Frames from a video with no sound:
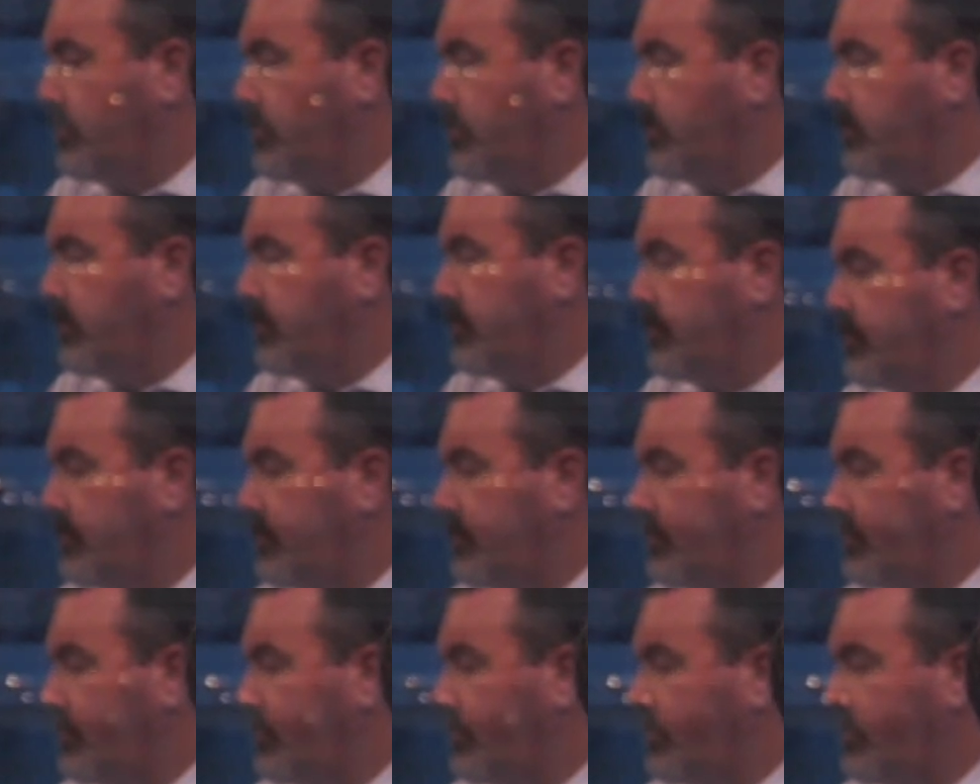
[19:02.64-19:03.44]

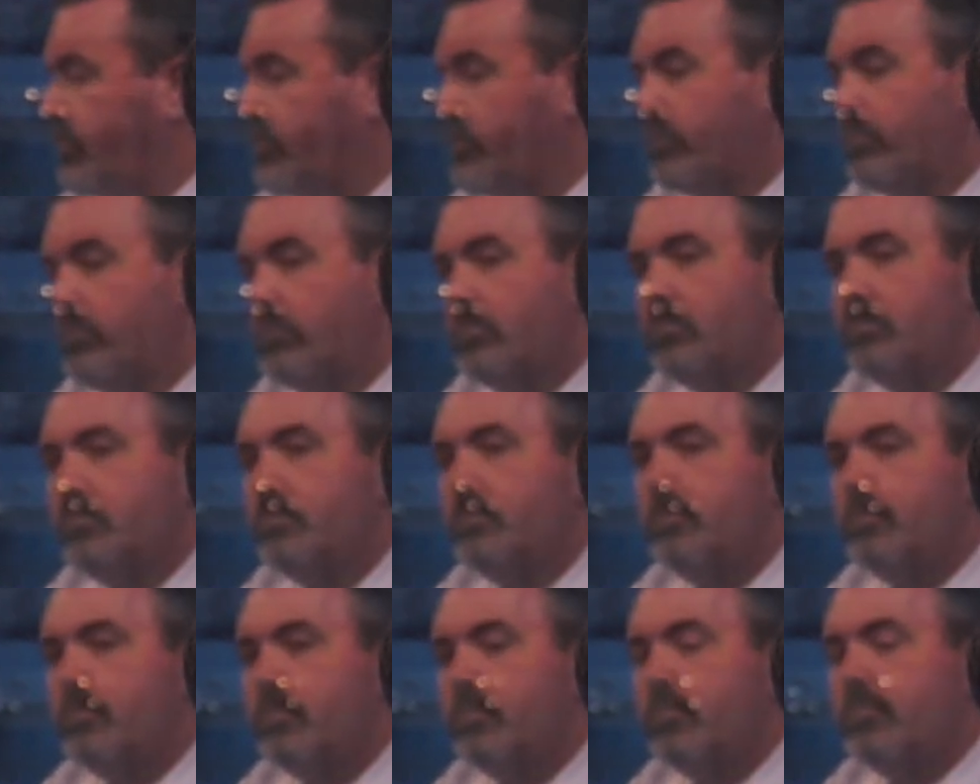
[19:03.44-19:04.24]

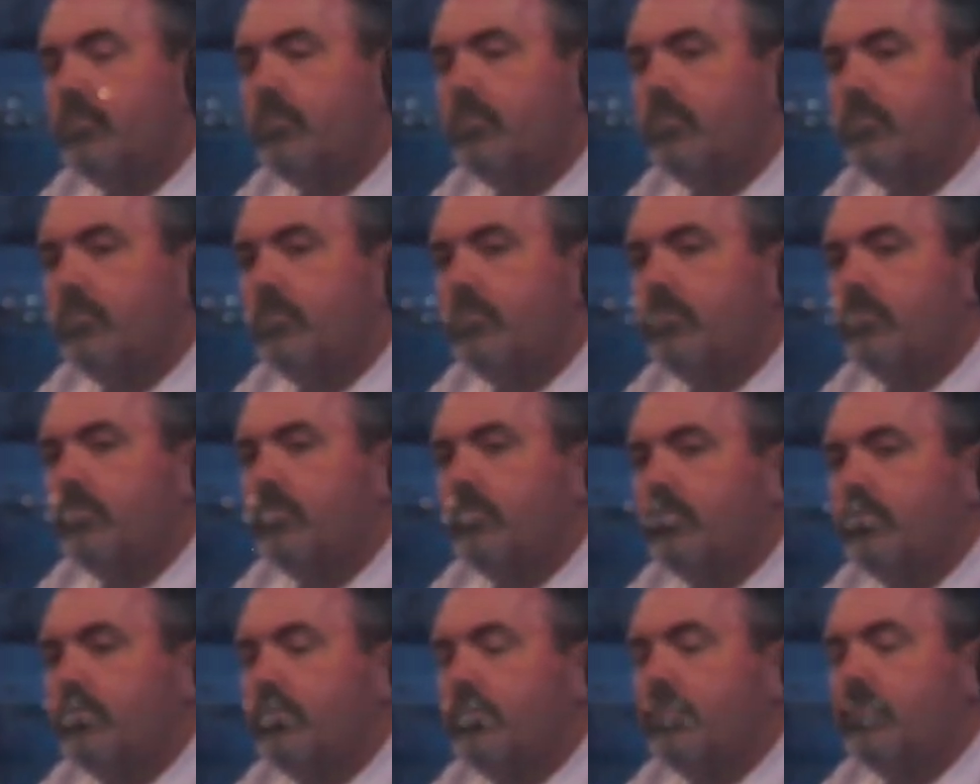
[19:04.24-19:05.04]

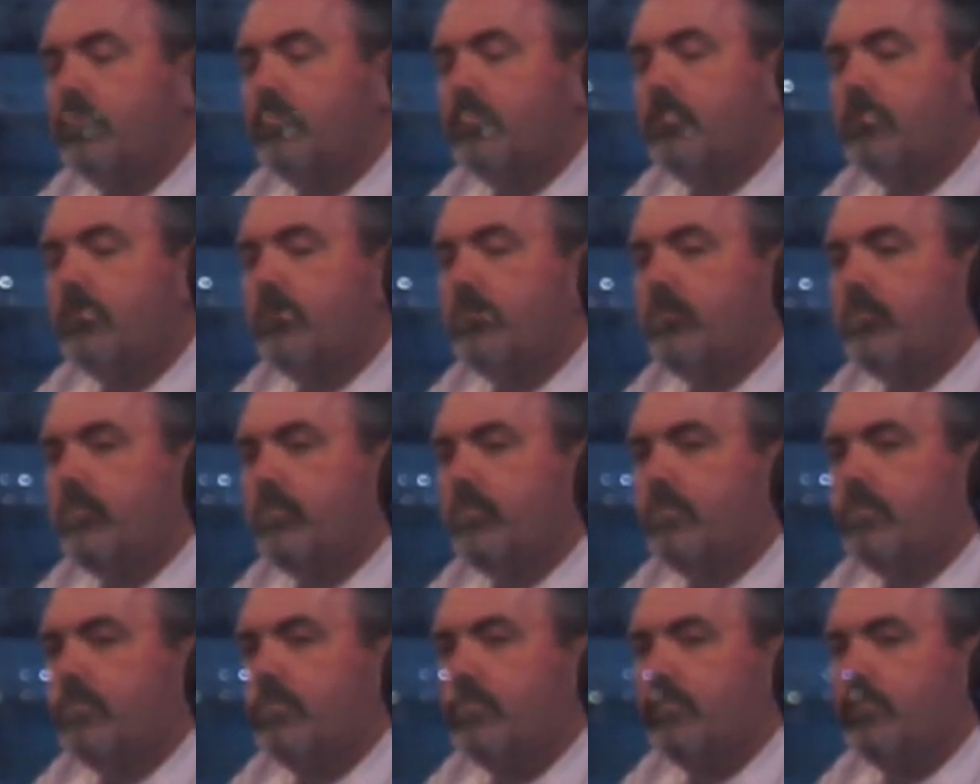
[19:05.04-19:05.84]

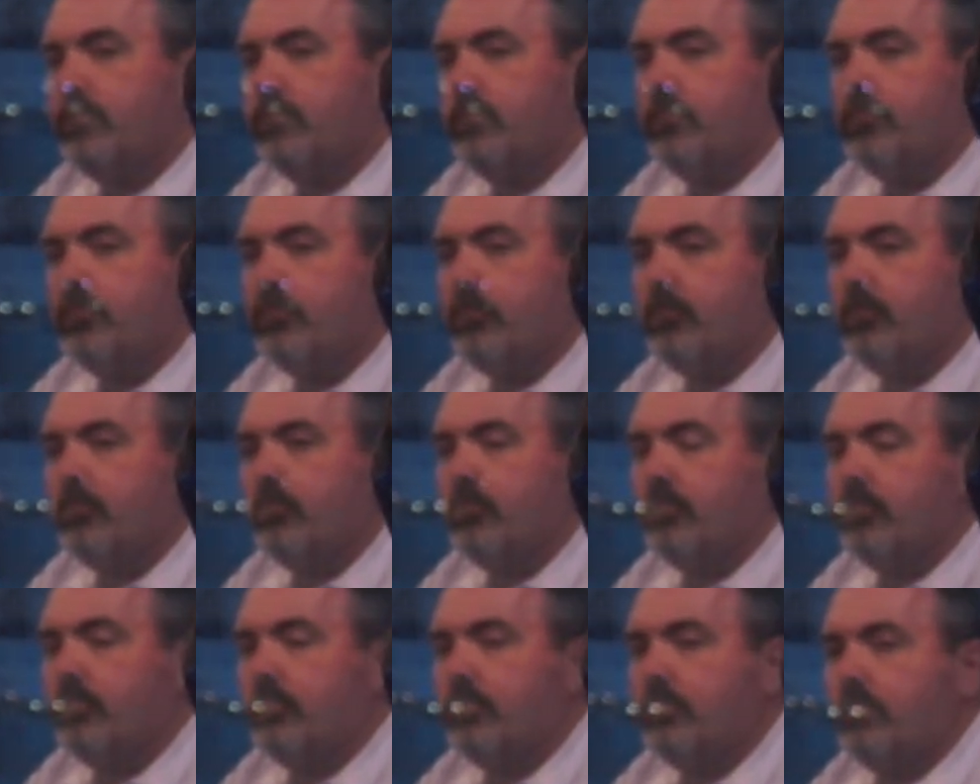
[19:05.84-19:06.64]

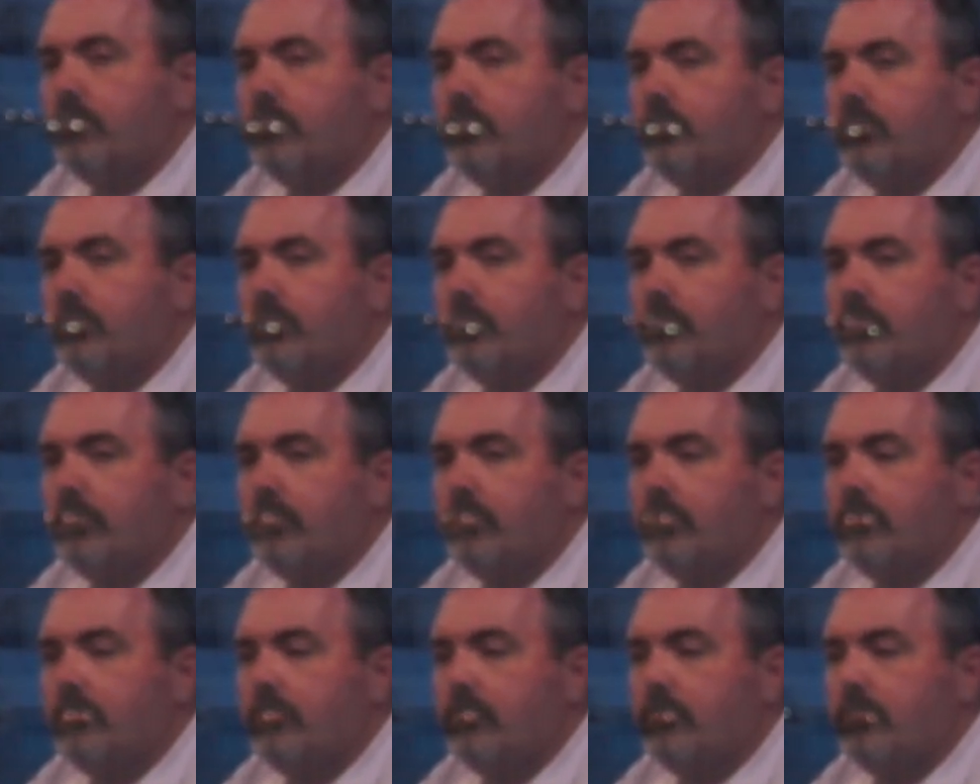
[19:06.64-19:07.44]

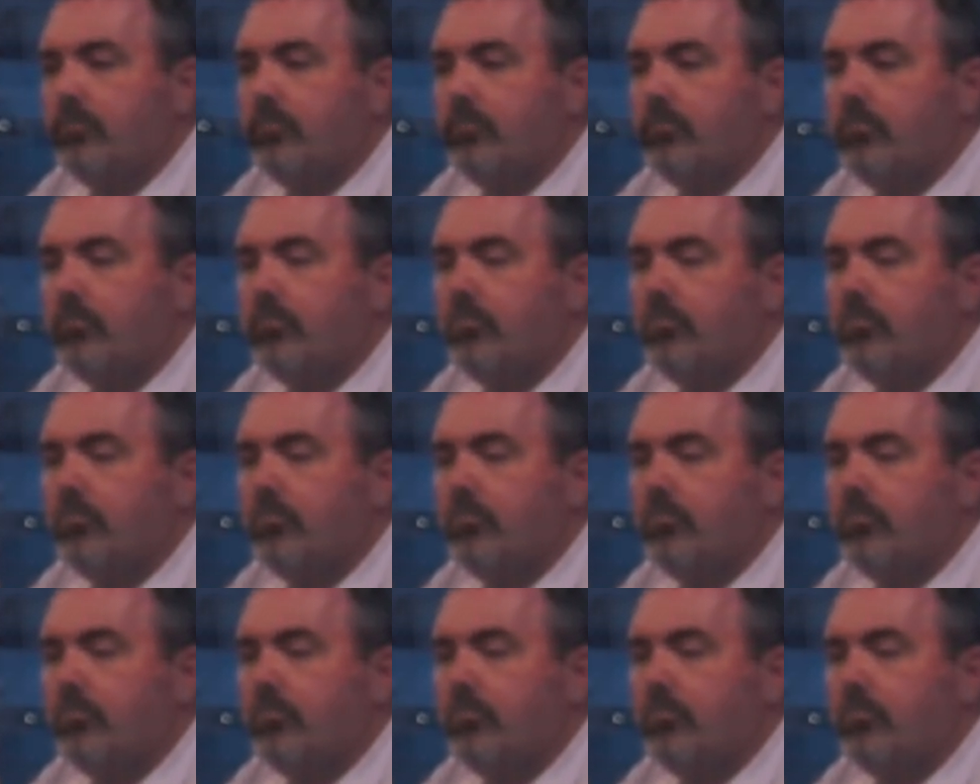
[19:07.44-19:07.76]
(not speaking)